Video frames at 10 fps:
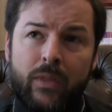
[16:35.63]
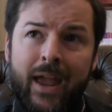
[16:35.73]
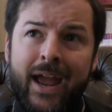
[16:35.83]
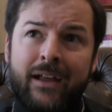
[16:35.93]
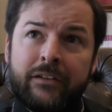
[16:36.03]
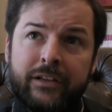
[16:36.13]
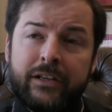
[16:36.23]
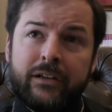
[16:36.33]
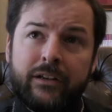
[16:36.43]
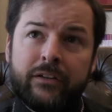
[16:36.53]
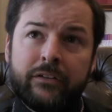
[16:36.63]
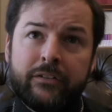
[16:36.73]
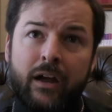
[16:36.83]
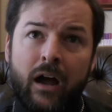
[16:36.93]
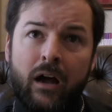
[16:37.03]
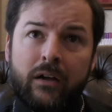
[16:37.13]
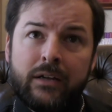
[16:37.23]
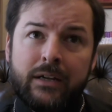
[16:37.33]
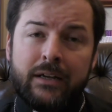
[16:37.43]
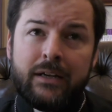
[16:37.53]
And it is,
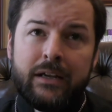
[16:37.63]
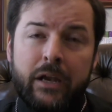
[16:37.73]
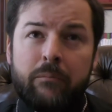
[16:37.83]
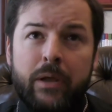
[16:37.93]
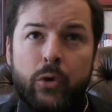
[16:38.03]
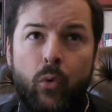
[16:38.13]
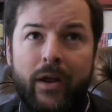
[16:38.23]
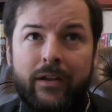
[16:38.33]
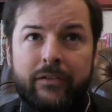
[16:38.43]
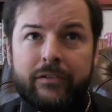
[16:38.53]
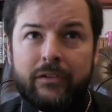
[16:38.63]
in many ways,